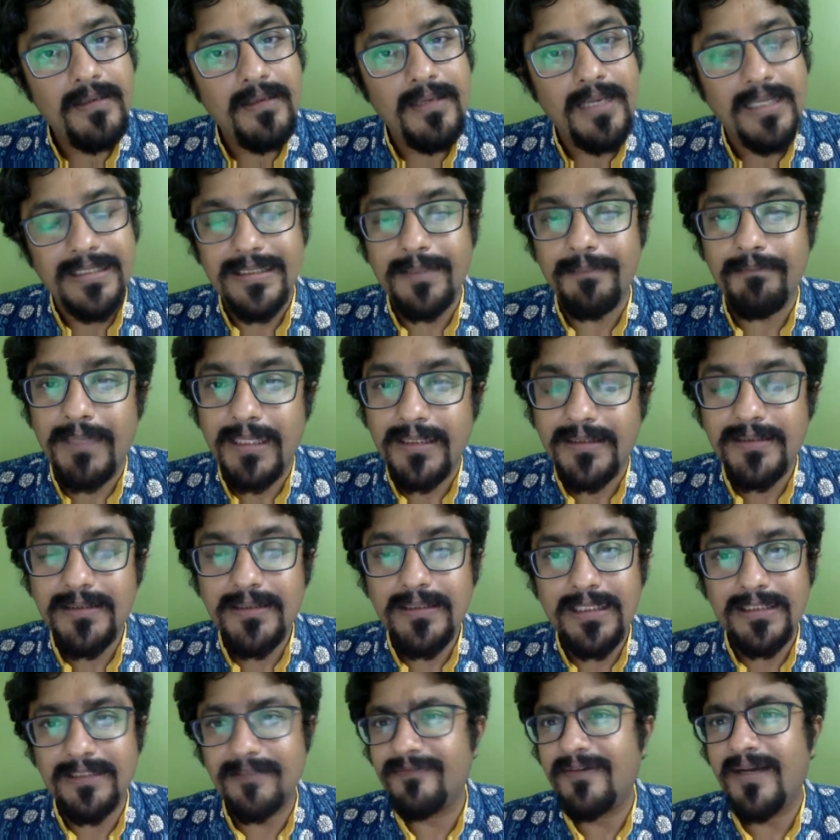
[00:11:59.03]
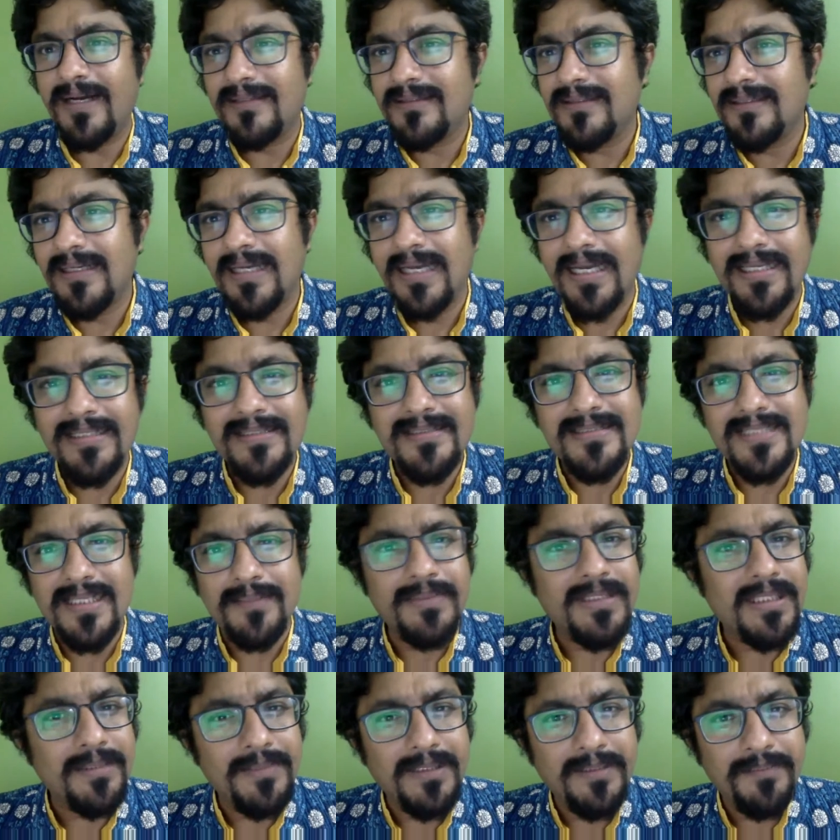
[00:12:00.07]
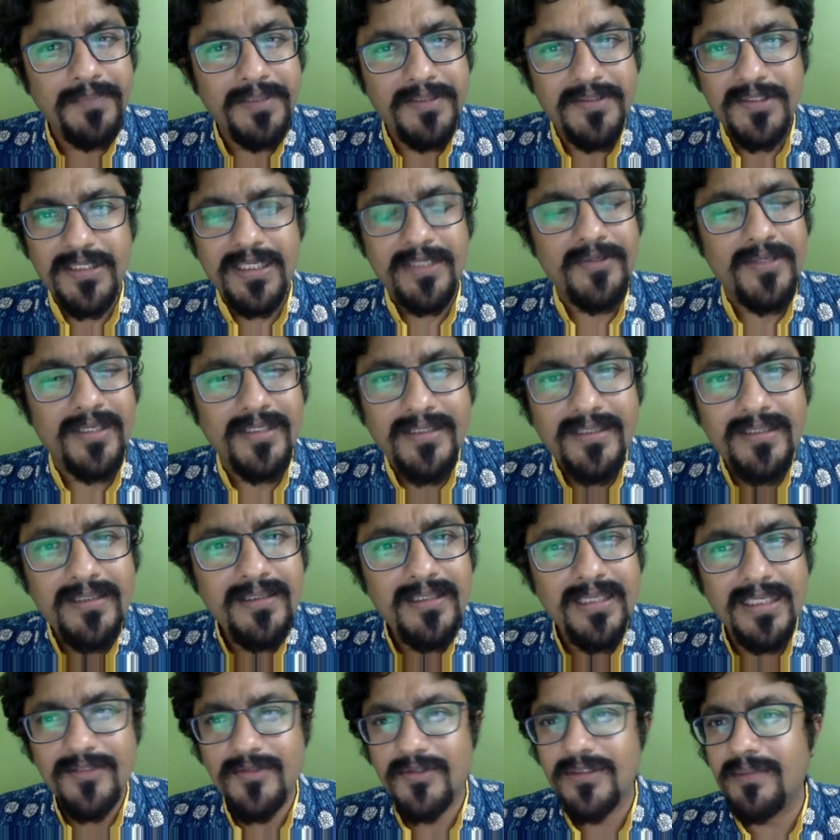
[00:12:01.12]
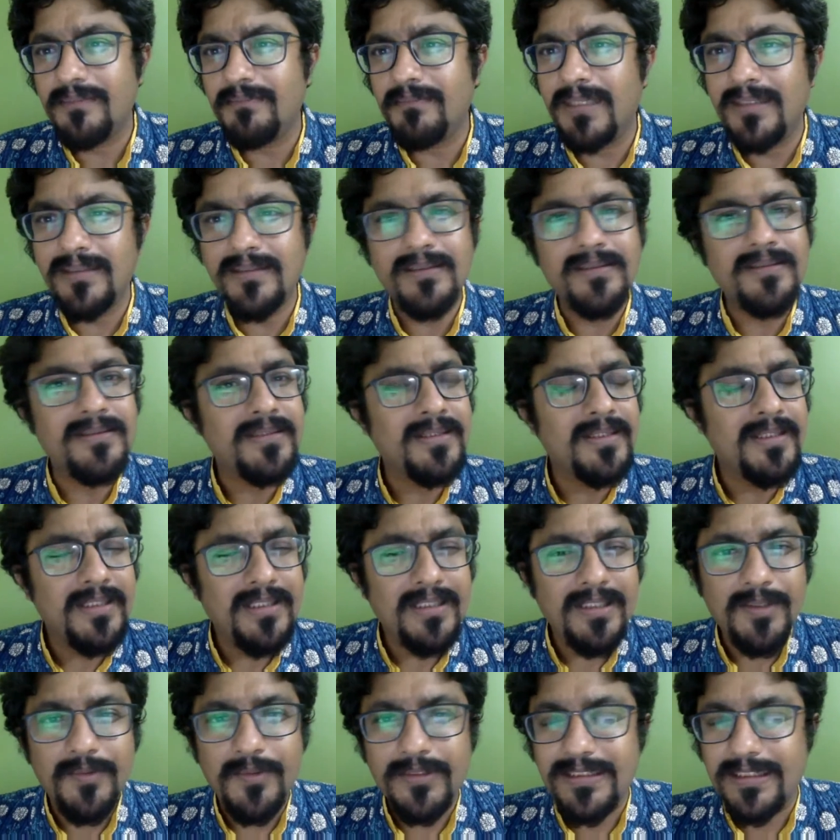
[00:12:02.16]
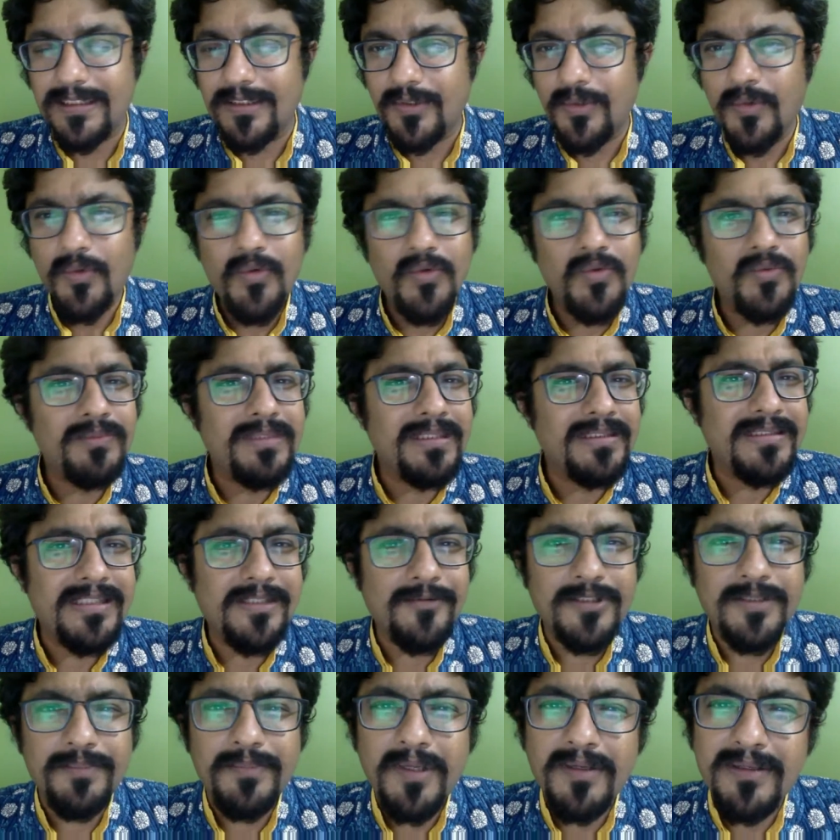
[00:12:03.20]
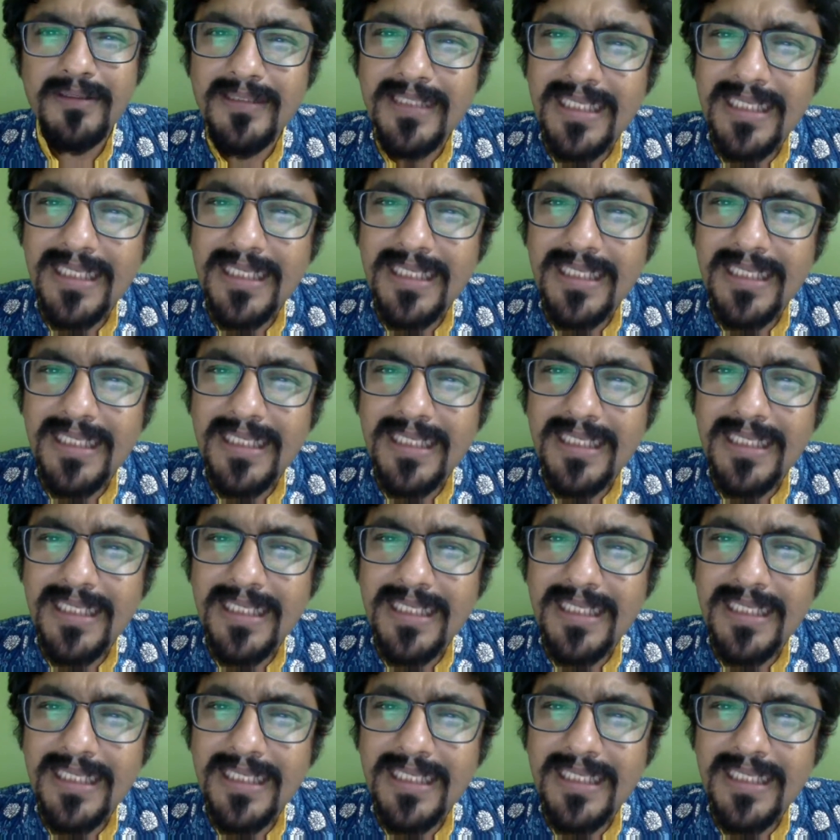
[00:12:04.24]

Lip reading: And the mother and the father had some commitments he had to attend. And so the mother was at home and she was about